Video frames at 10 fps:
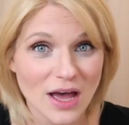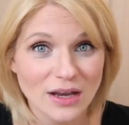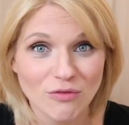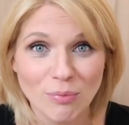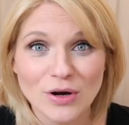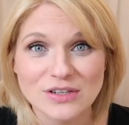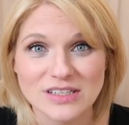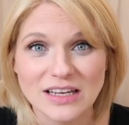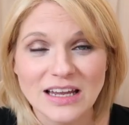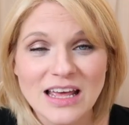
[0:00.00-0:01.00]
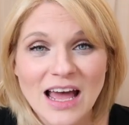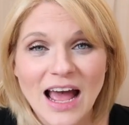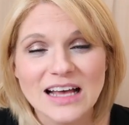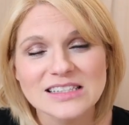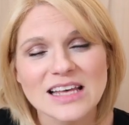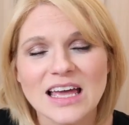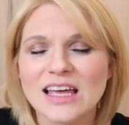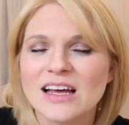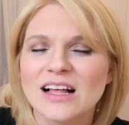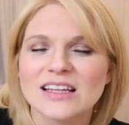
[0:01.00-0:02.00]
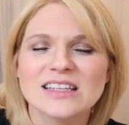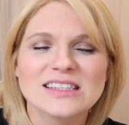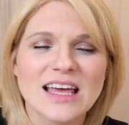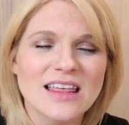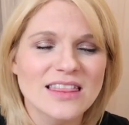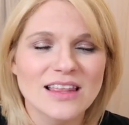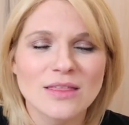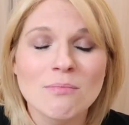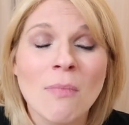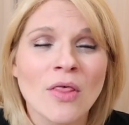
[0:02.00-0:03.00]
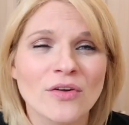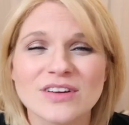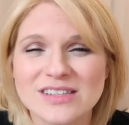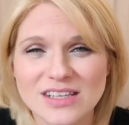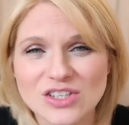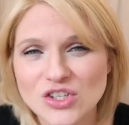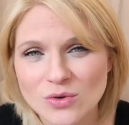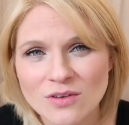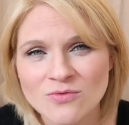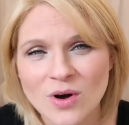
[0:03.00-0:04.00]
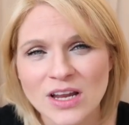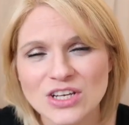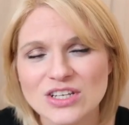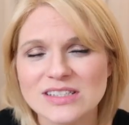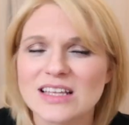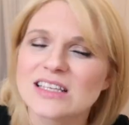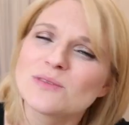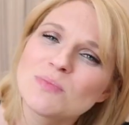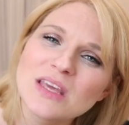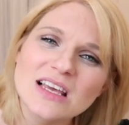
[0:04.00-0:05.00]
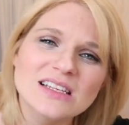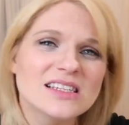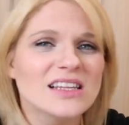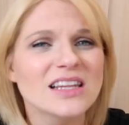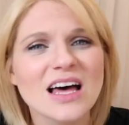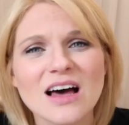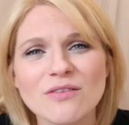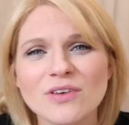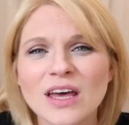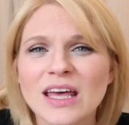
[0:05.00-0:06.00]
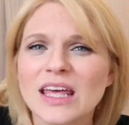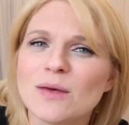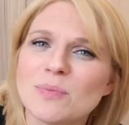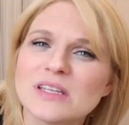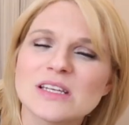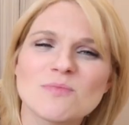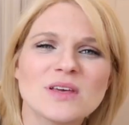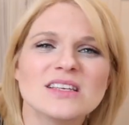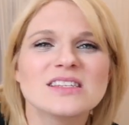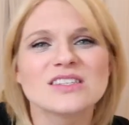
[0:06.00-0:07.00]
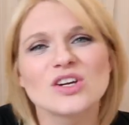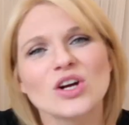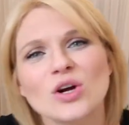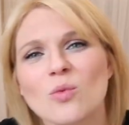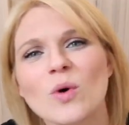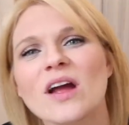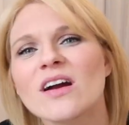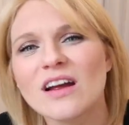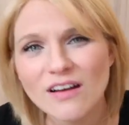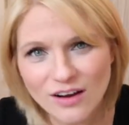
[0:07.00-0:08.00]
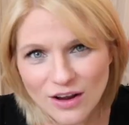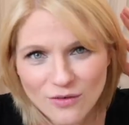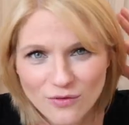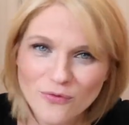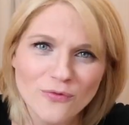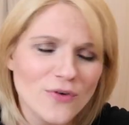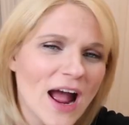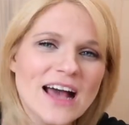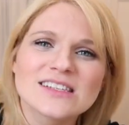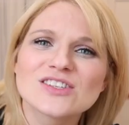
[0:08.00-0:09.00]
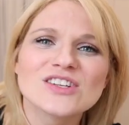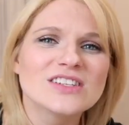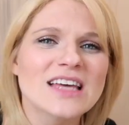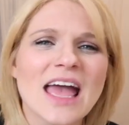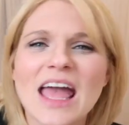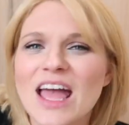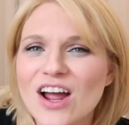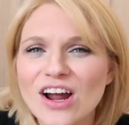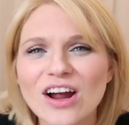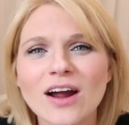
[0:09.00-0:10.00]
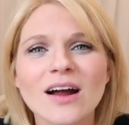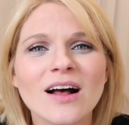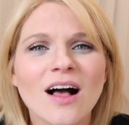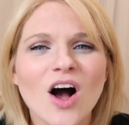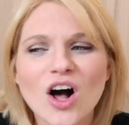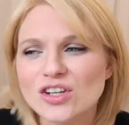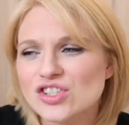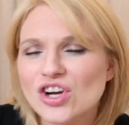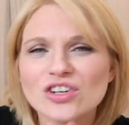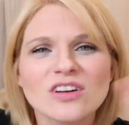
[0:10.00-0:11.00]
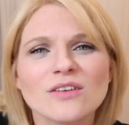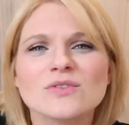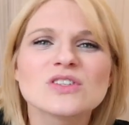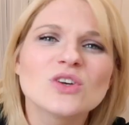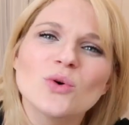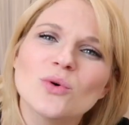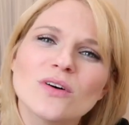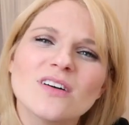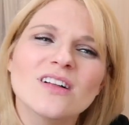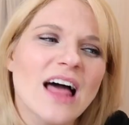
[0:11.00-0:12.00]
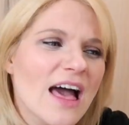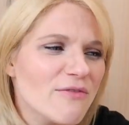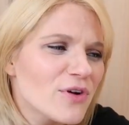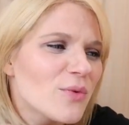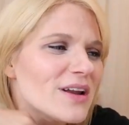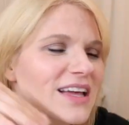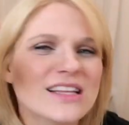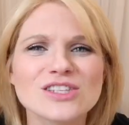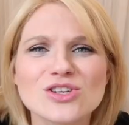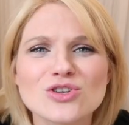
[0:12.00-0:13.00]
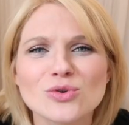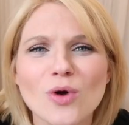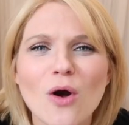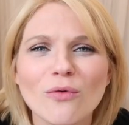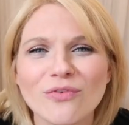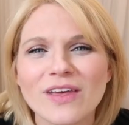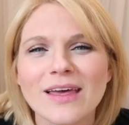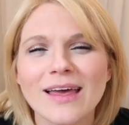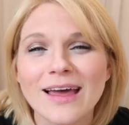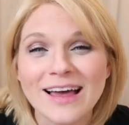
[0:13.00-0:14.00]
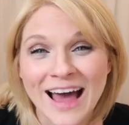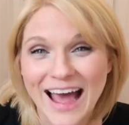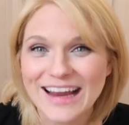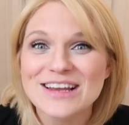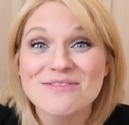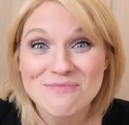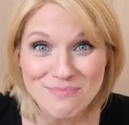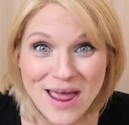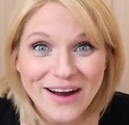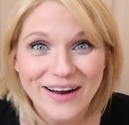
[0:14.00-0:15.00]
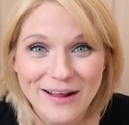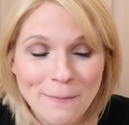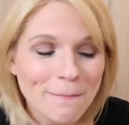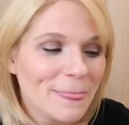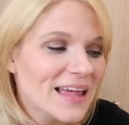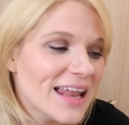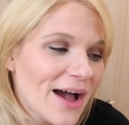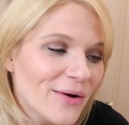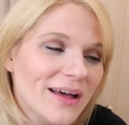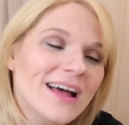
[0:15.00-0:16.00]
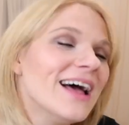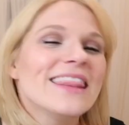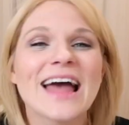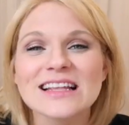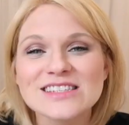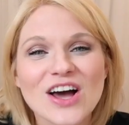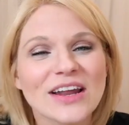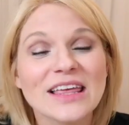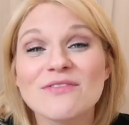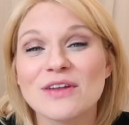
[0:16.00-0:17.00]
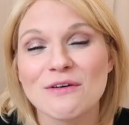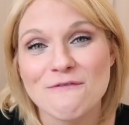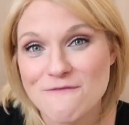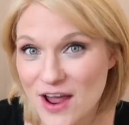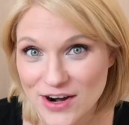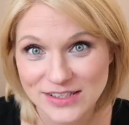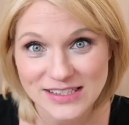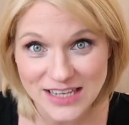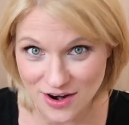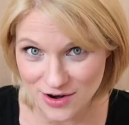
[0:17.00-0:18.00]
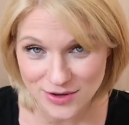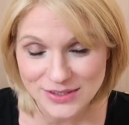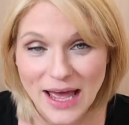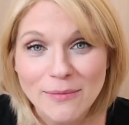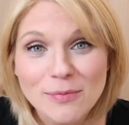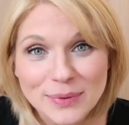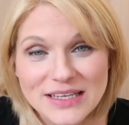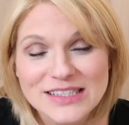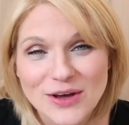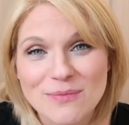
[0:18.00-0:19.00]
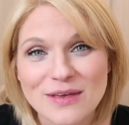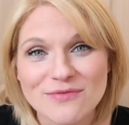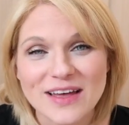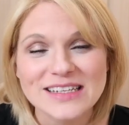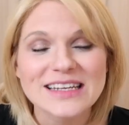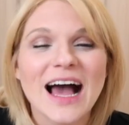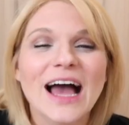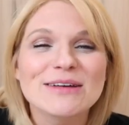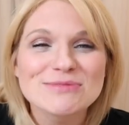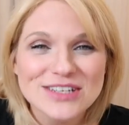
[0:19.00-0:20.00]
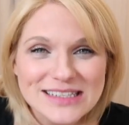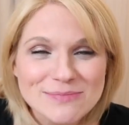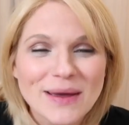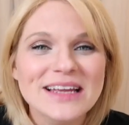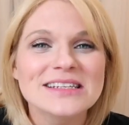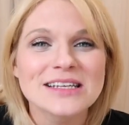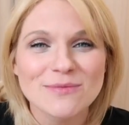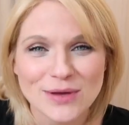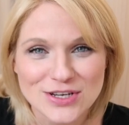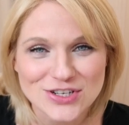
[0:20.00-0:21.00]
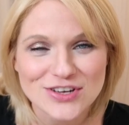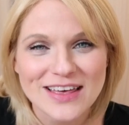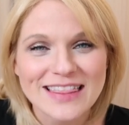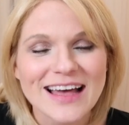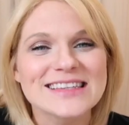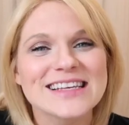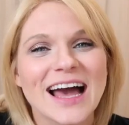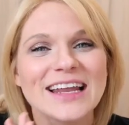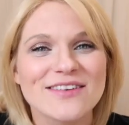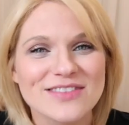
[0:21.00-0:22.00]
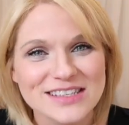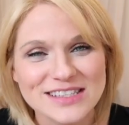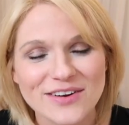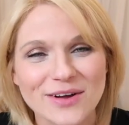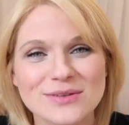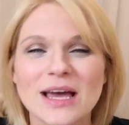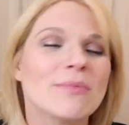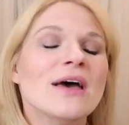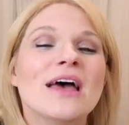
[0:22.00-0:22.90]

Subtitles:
kind of person as like, let's say that the mother is the intuitive one and she's like this peace and love, hippy dippy skirt wearing, frazzled hair, alternative school, everyone gets a trophy kind of parent. Now, that's not even a fair stereotype. Please don't be offended. I'm just painting a picture that that's kind of the stereotype.